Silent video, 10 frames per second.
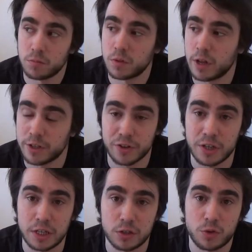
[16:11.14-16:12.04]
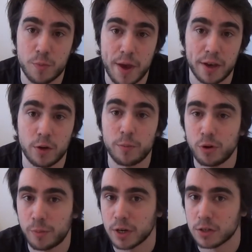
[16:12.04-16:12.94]
there's a need to make
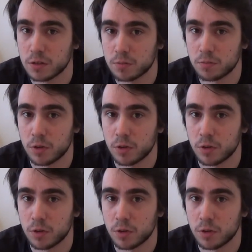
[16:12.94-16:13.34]
compromise.